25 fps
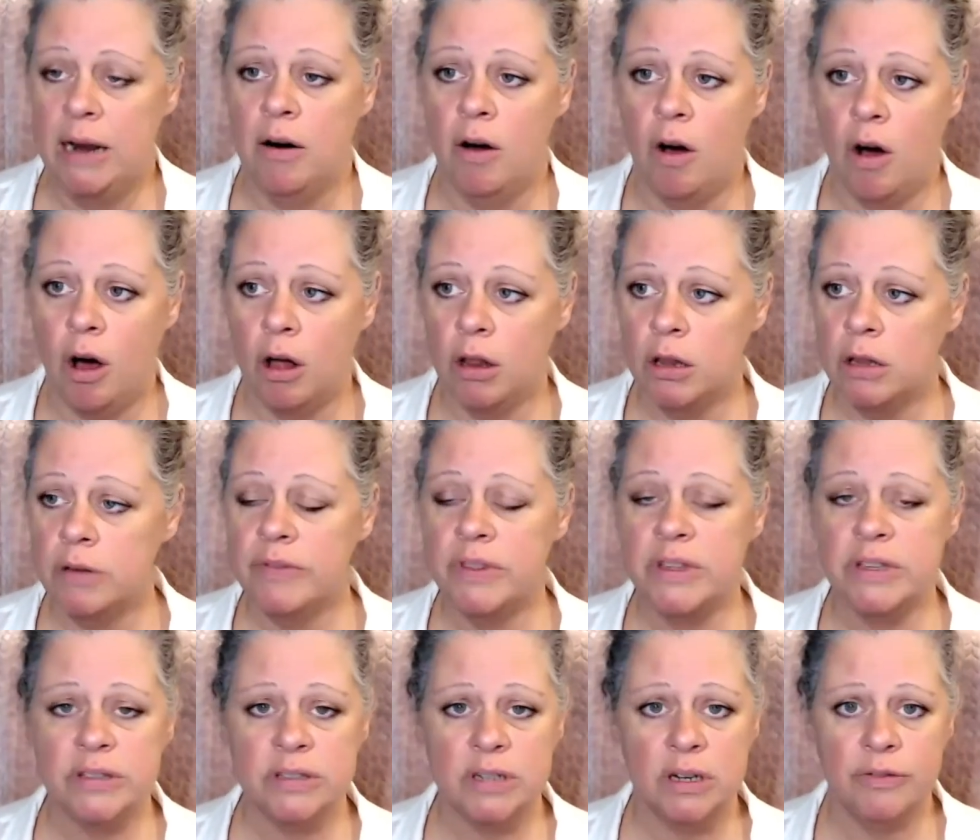All of
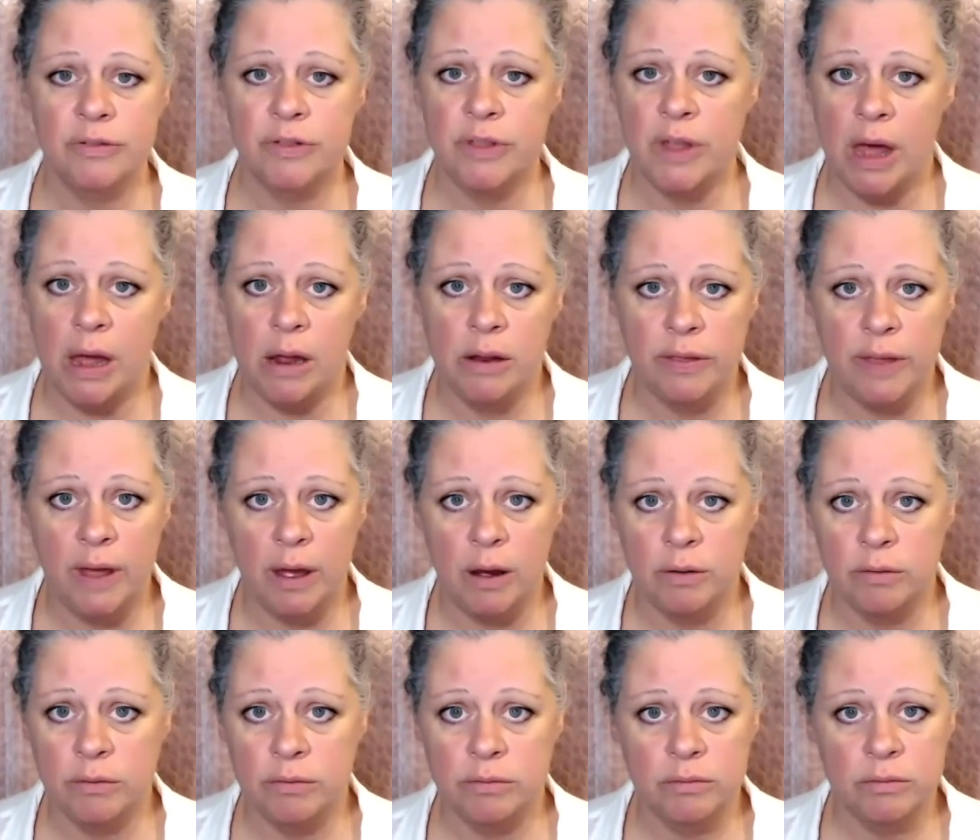the stuff
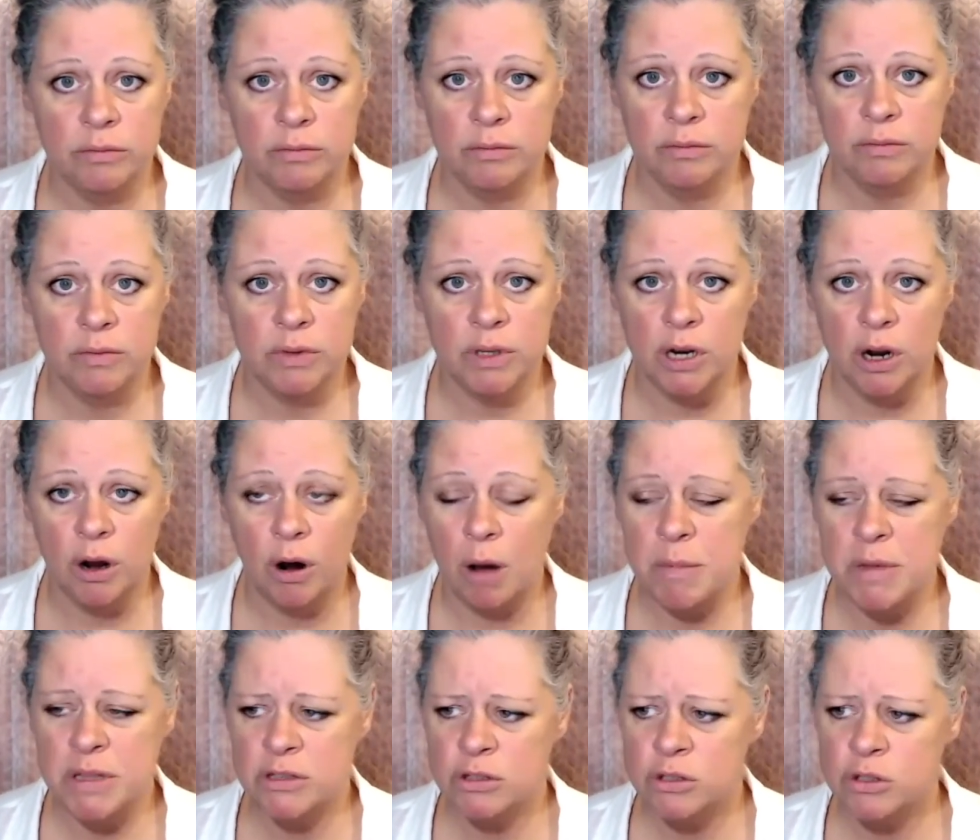that
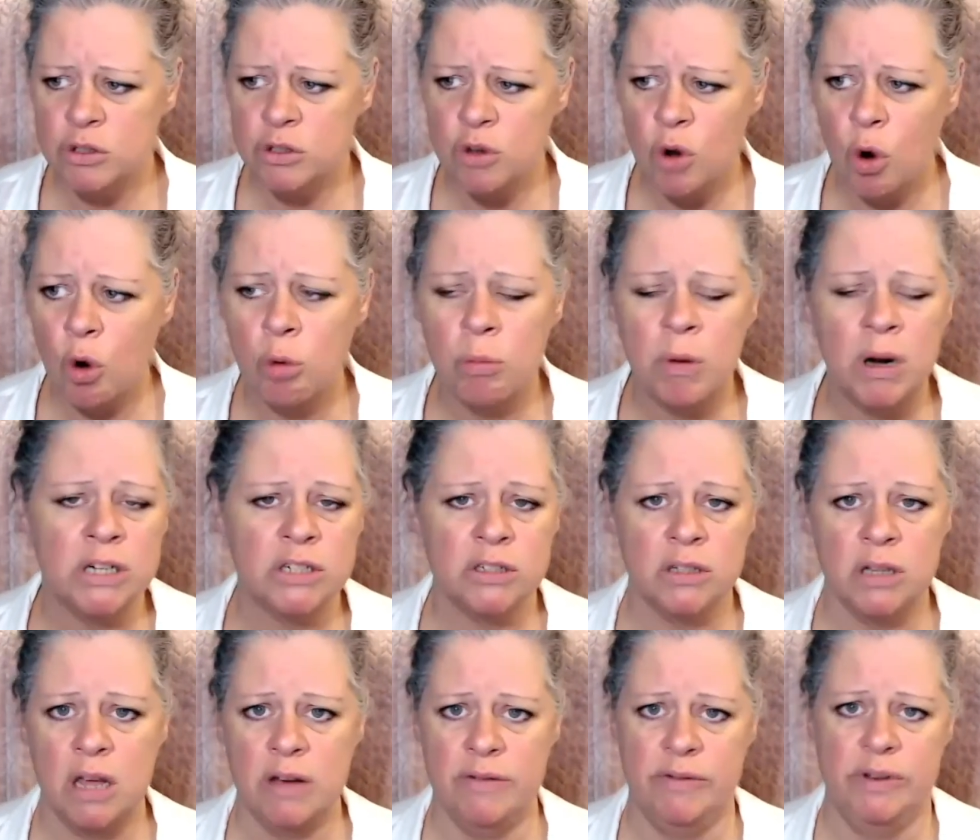so much
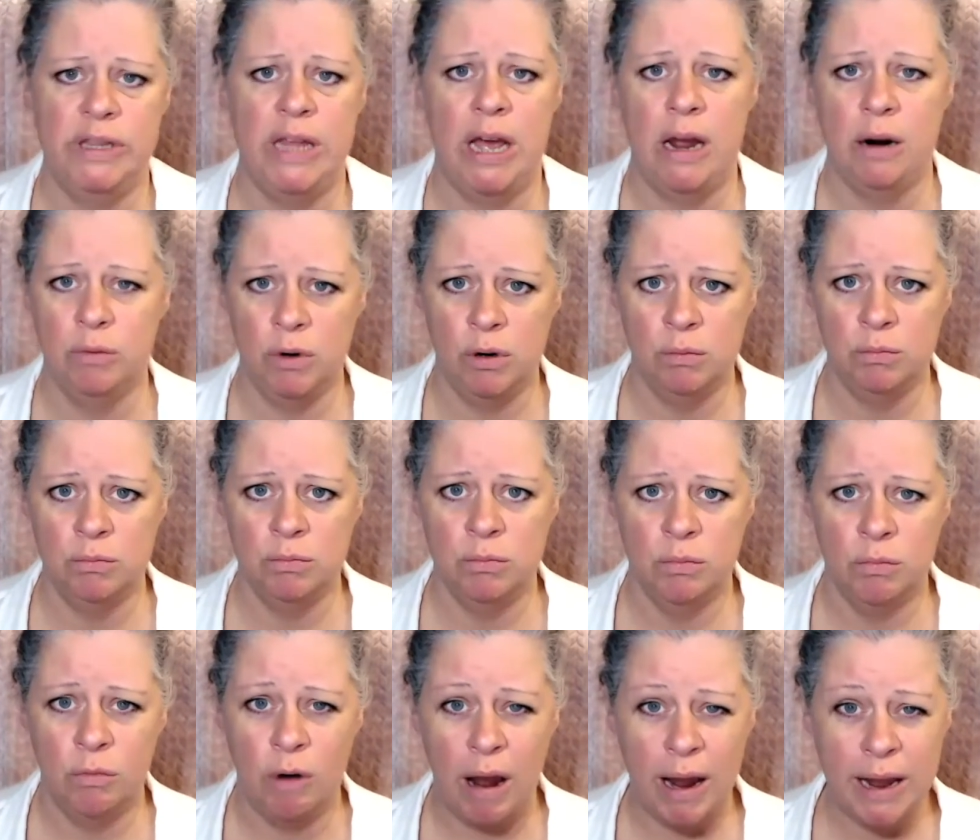love in that room,
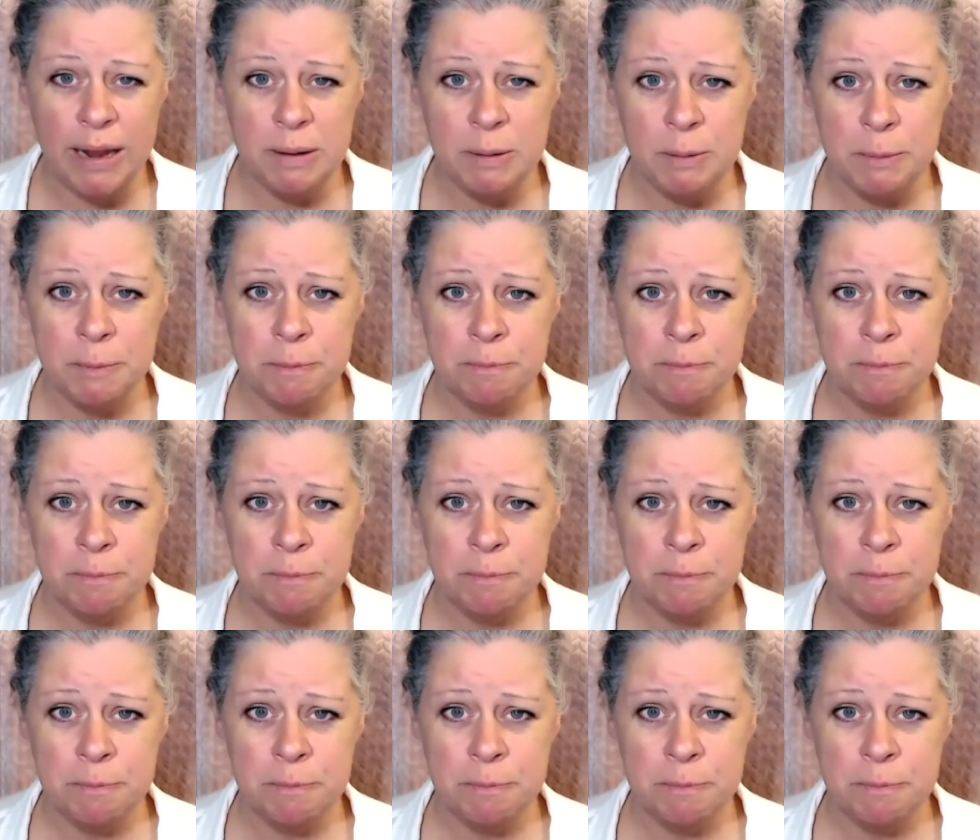right?